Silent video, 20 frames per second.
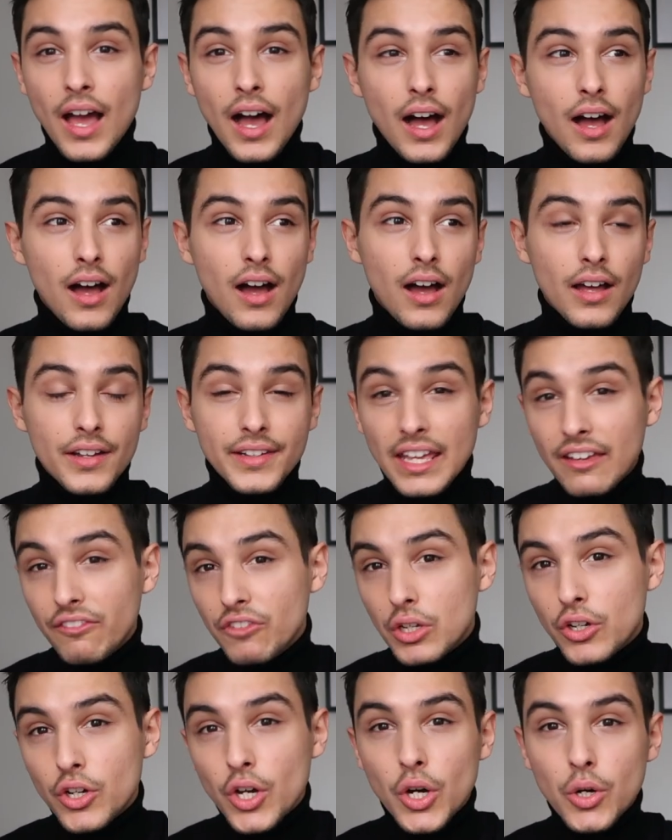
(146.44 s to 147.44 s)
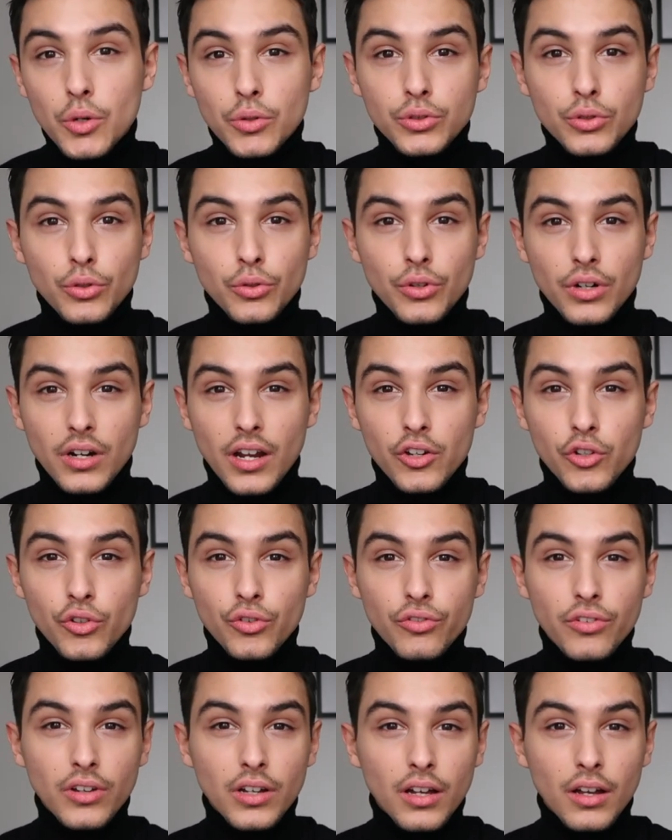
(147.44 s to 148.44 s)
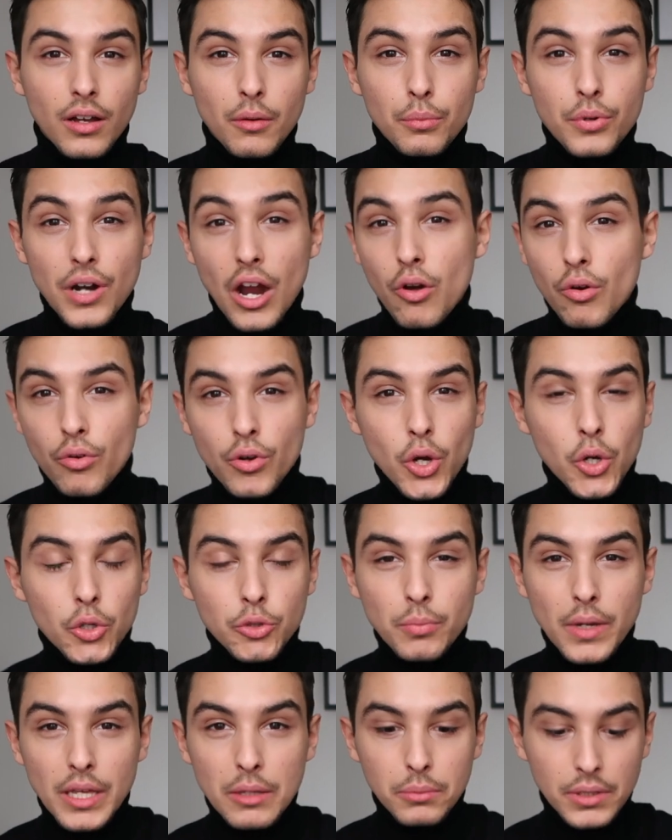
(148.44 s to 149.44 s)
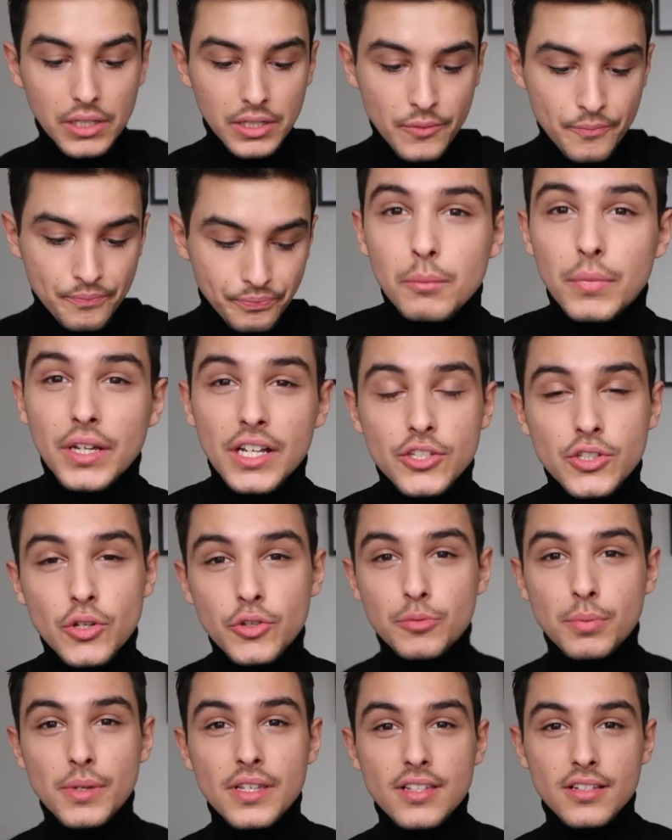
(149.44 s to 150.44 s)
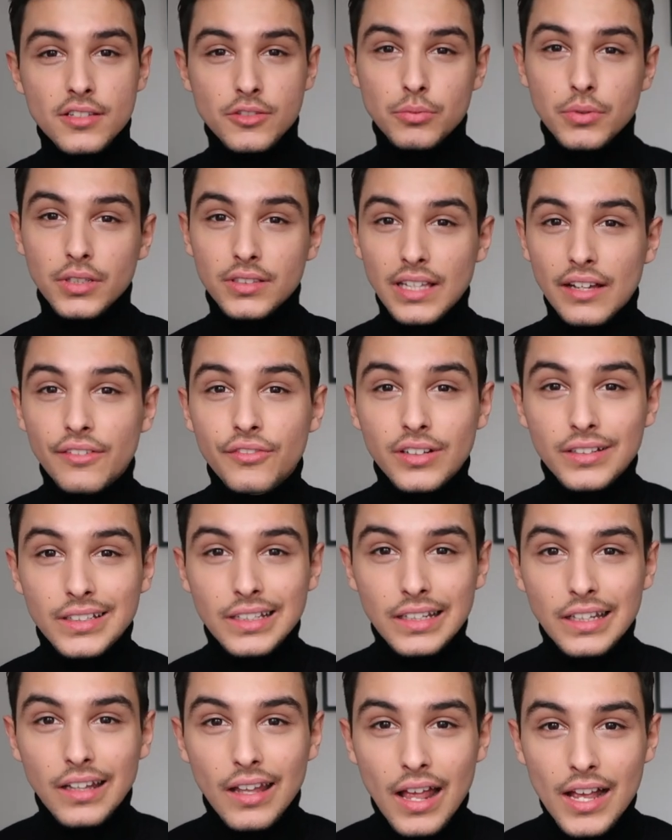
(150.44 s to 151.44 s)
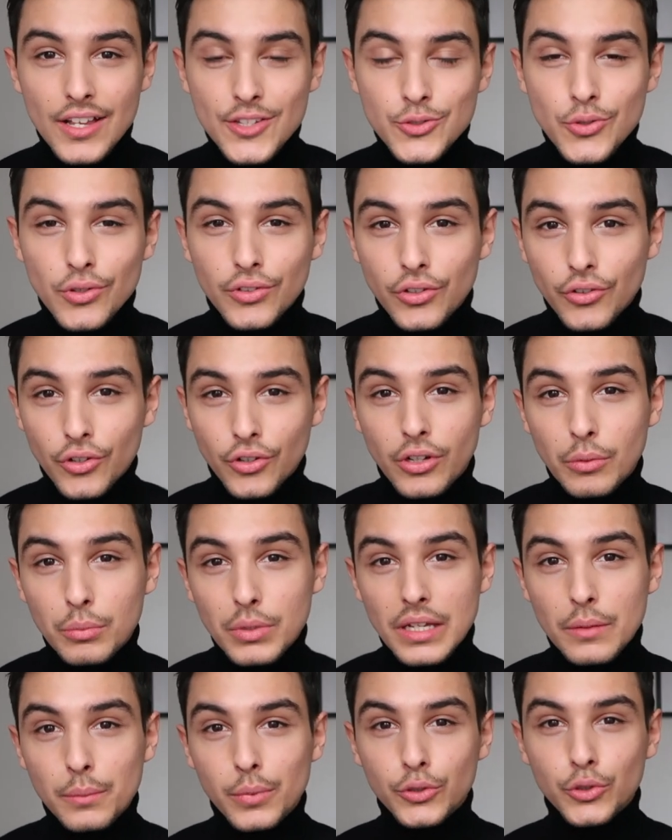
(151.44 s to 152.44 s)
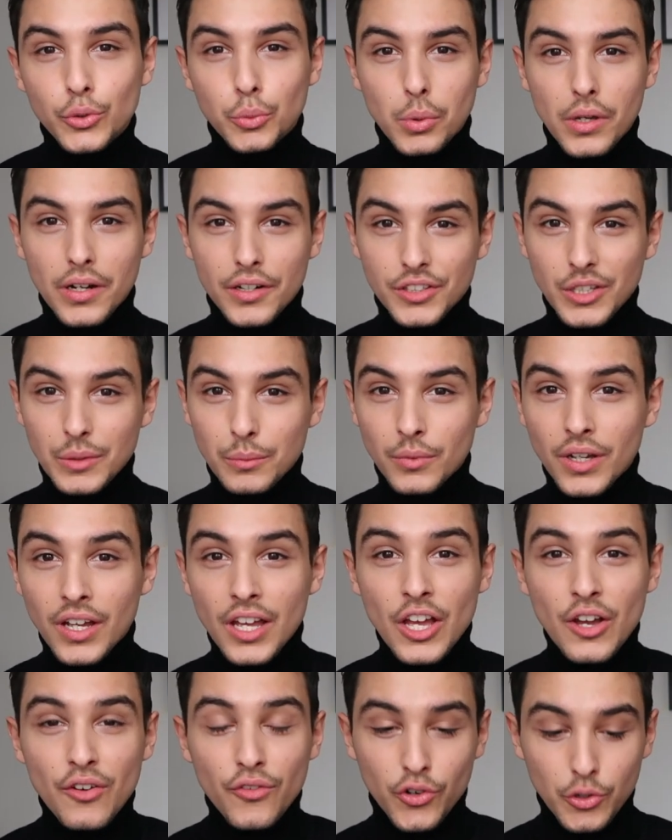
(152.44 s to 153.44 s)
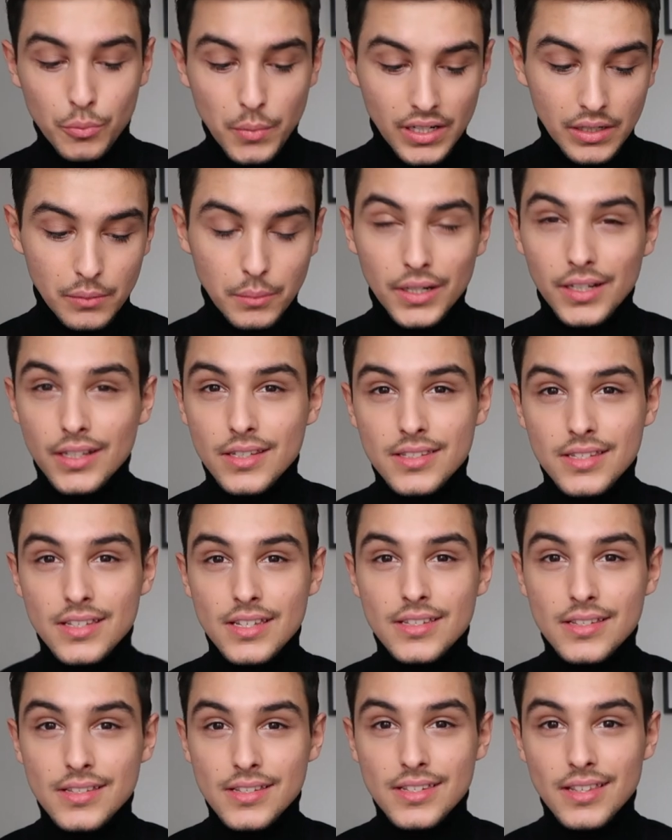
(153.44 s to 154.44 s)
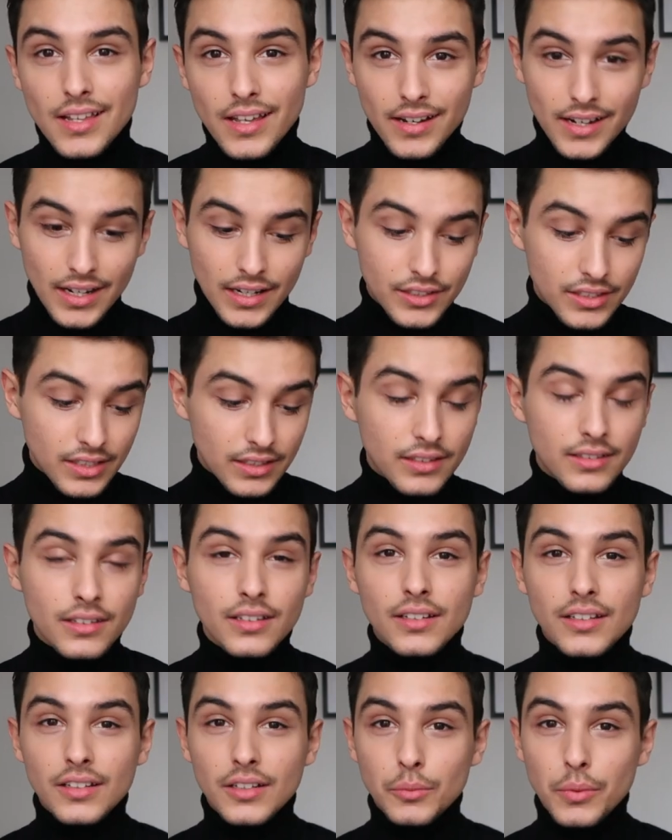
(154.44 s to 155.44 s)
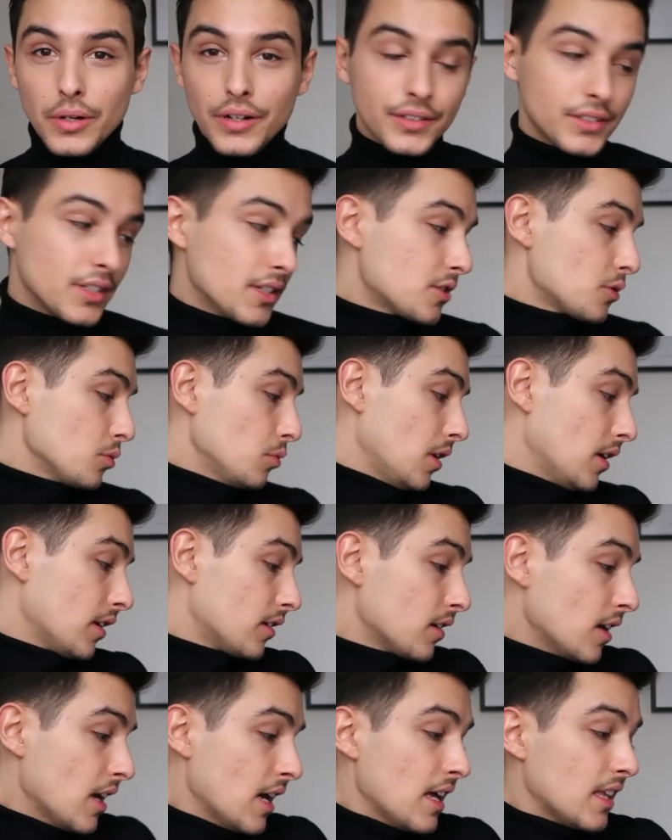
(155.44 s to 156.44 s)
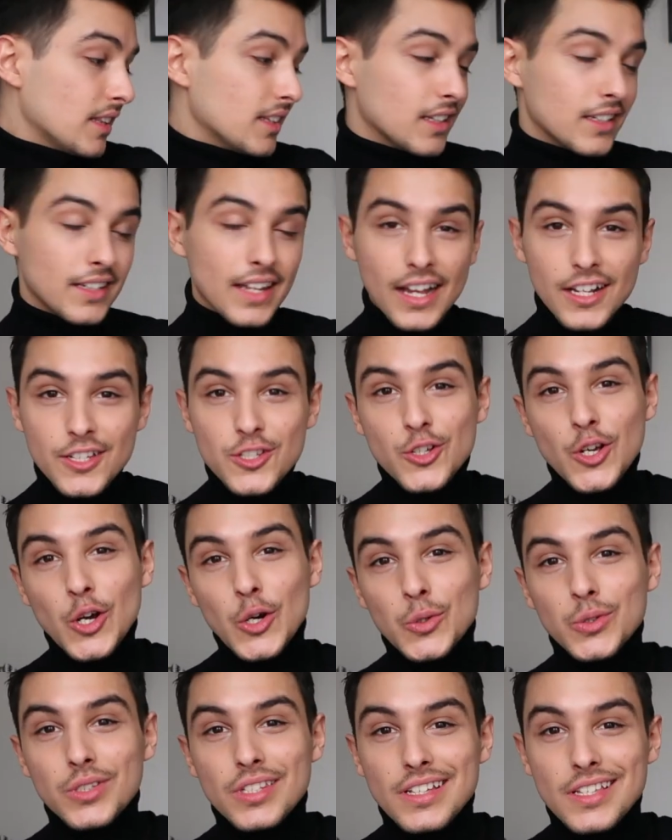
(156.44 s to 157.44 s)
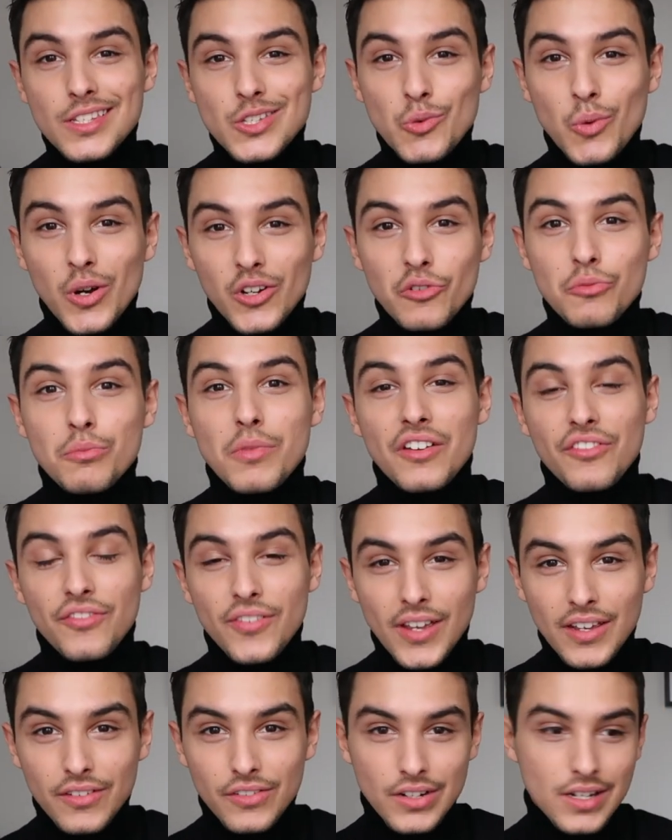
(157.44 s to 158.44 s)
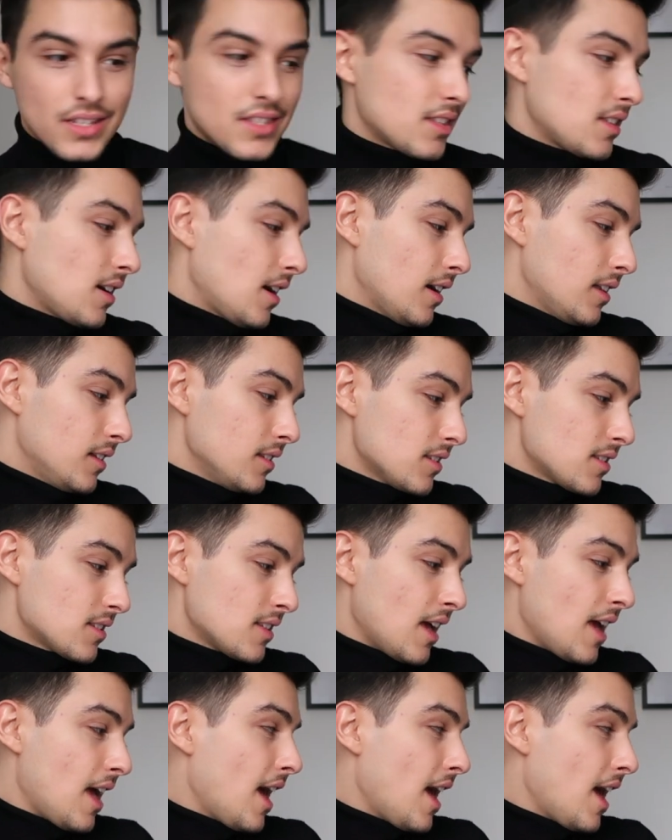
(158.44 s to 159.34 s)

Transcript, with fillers: uh, navy coat or kind of uh, brown coat maybe, because those pieces will definitely last you and you're going to be able to wear them for many many seasons like I did uh, wear this one. The next coat is one of my favorite styles